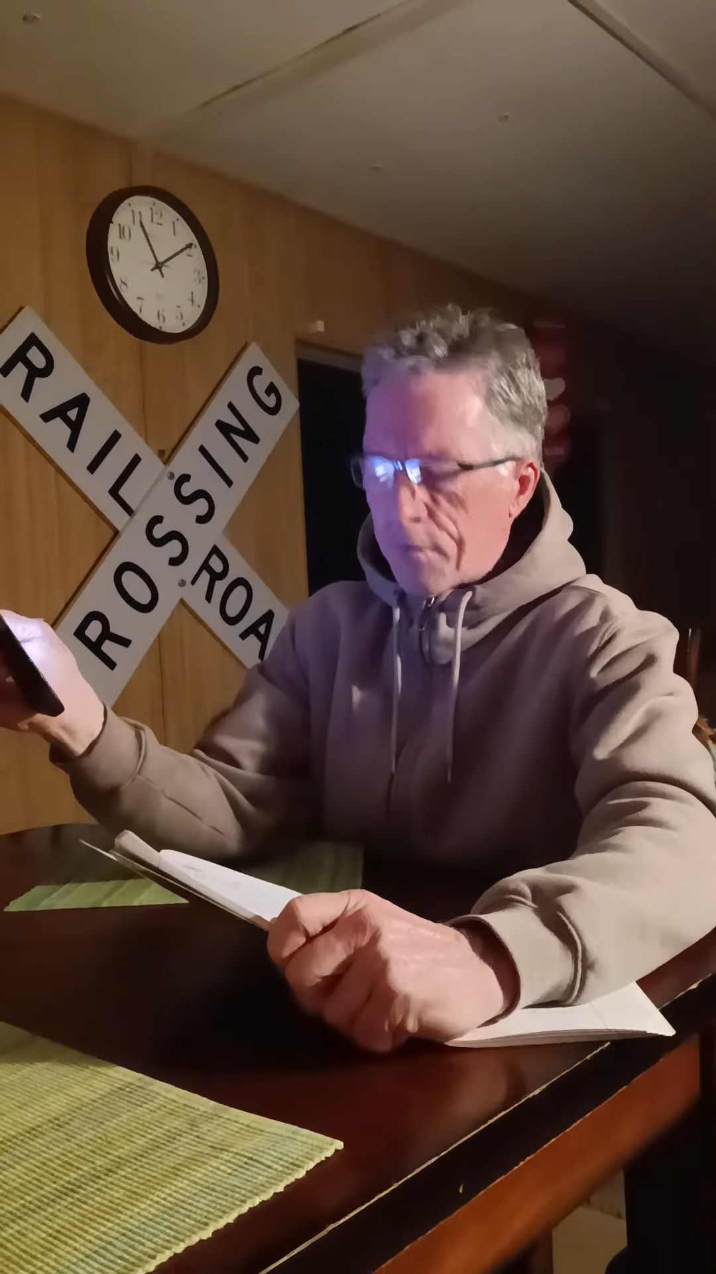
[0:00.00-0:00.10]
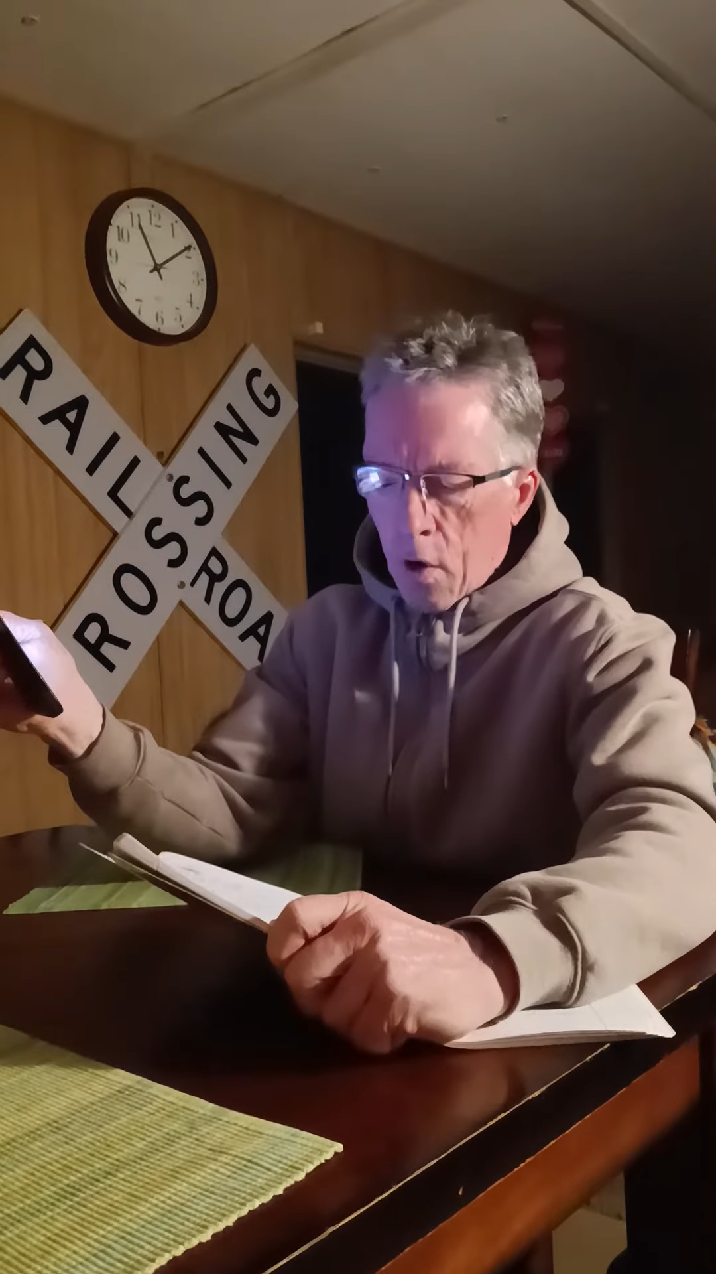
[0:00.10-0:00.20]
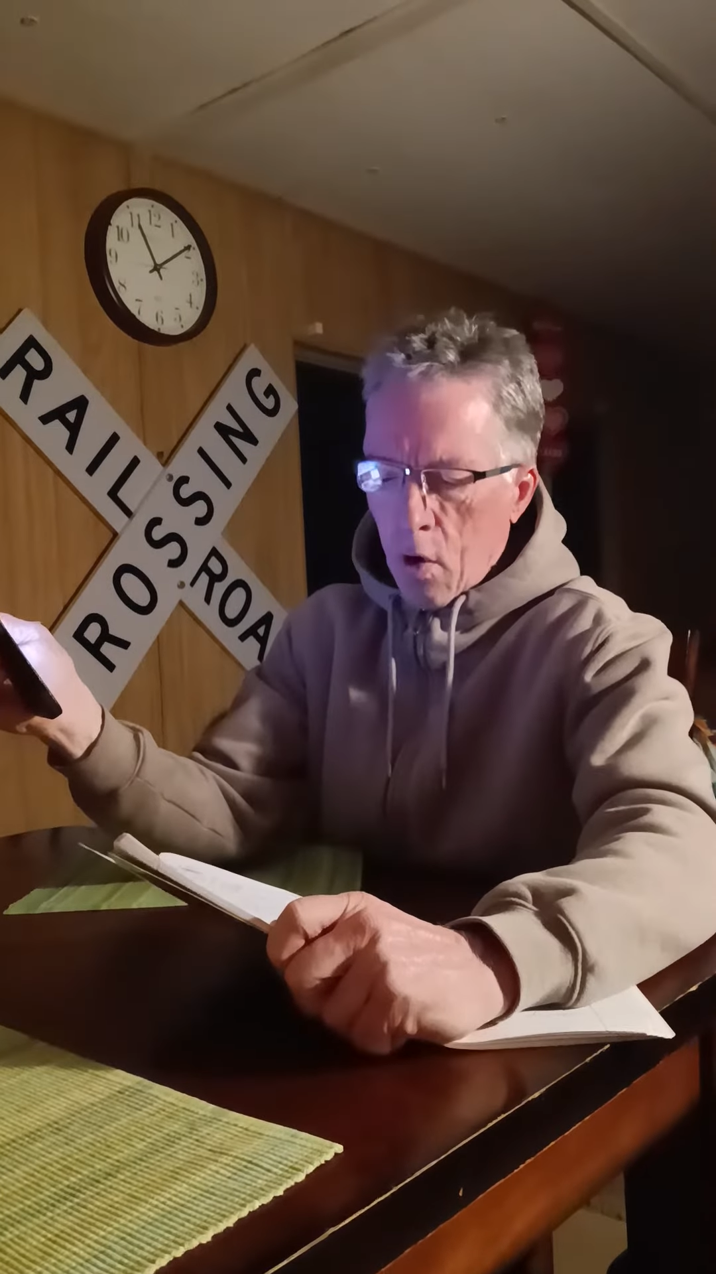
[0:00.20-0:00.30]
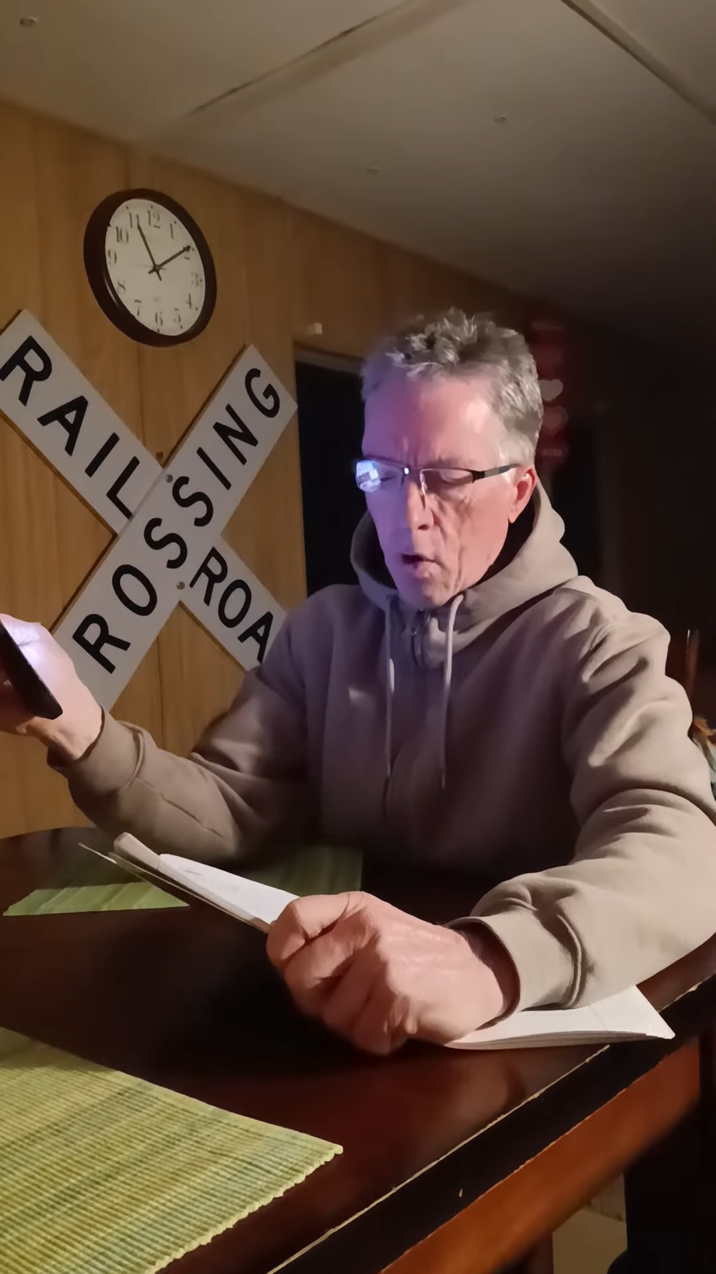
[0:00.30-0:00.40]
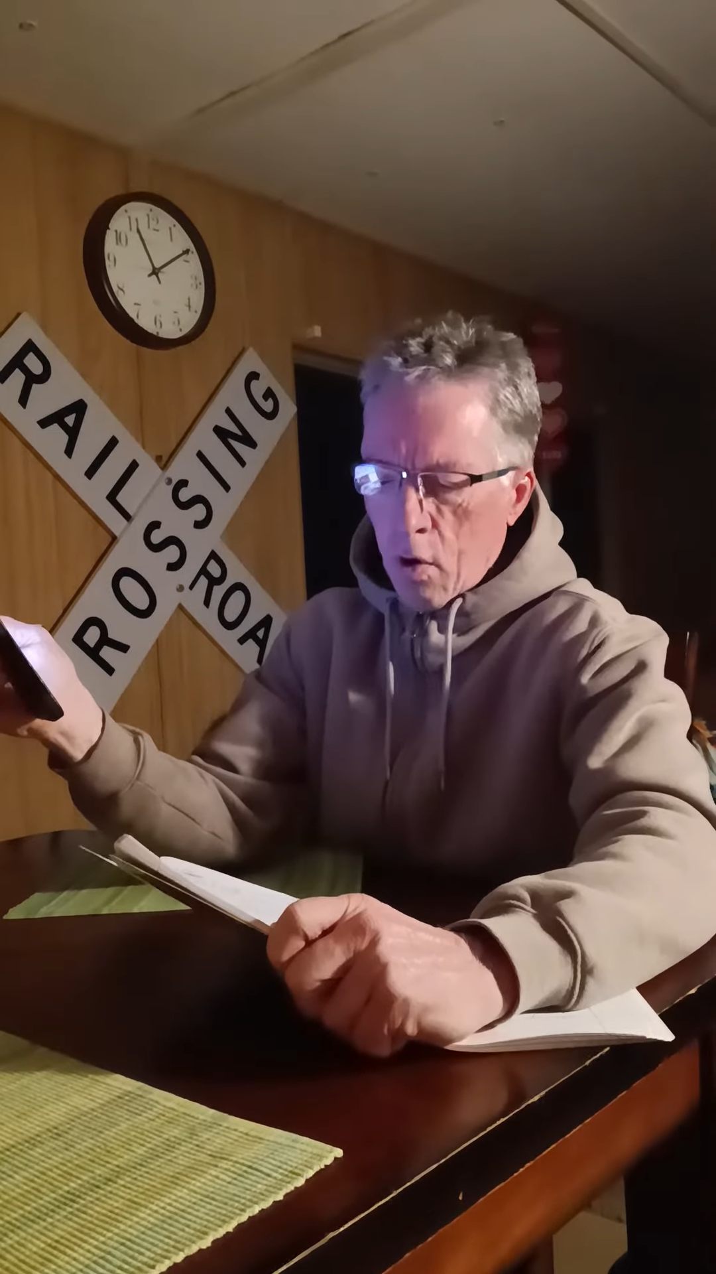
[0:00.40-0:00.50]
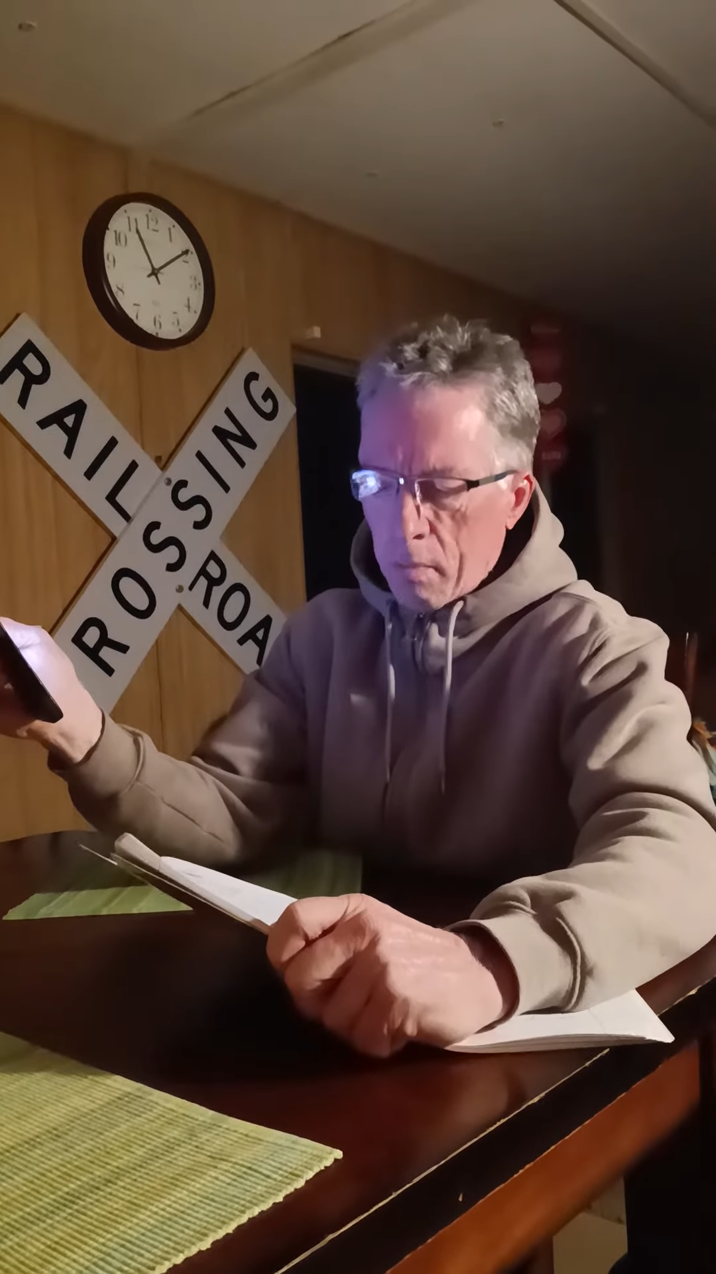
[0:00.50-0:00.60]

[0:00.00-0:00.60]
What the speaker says: for